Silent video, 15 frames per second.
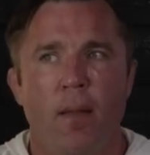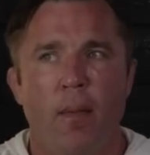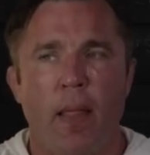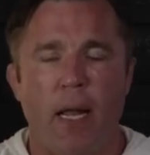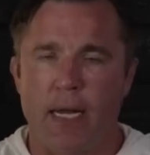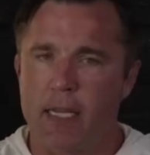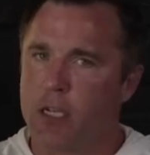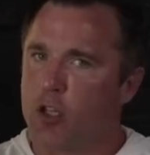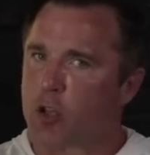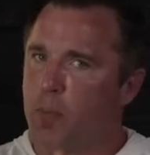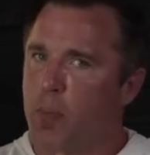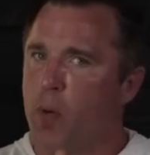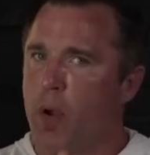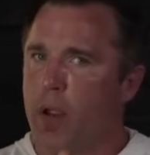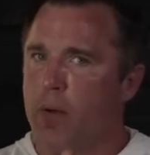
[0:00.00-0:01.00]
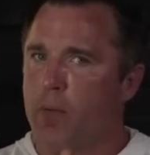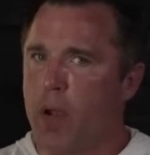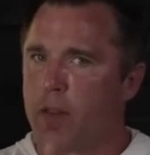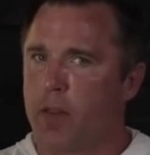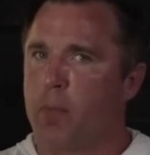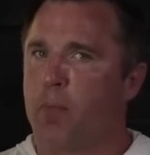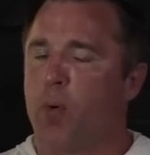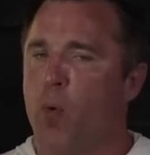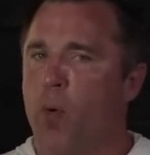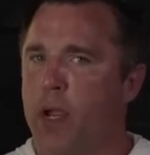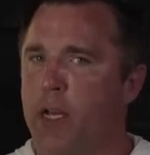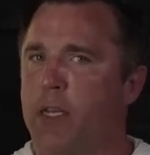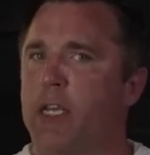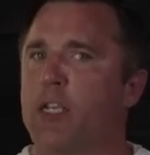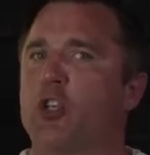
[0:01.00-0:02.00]
that isn't the point, right? The
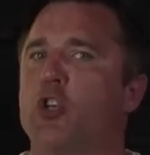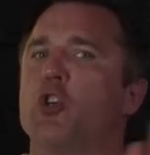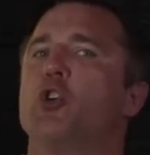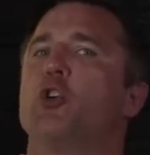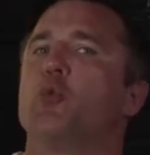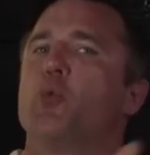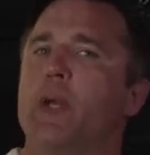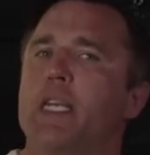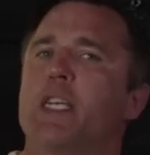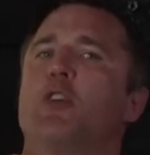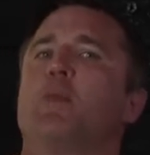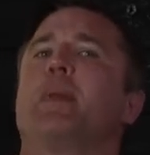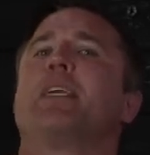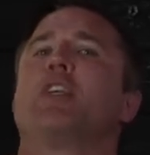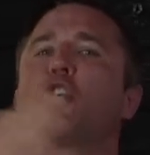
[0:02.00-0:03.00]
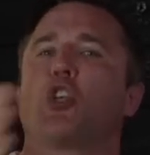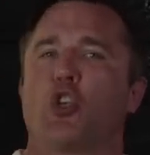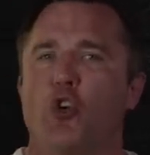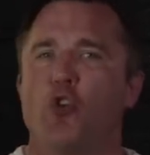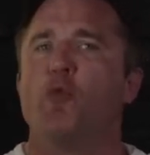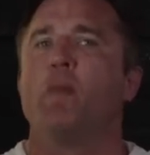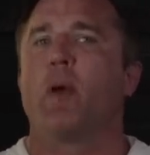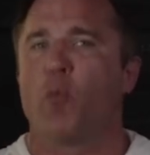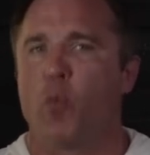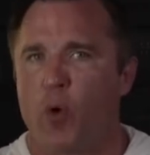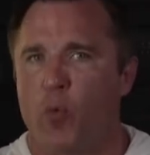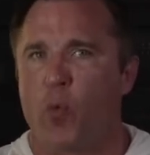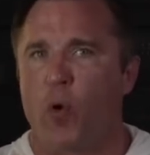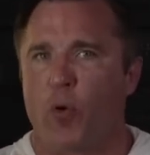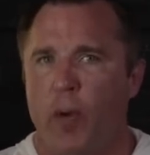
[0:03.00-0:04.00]
point is, could you reasonably assume it
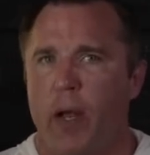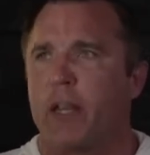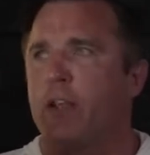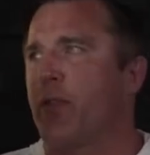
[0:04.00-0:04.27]
would work, right?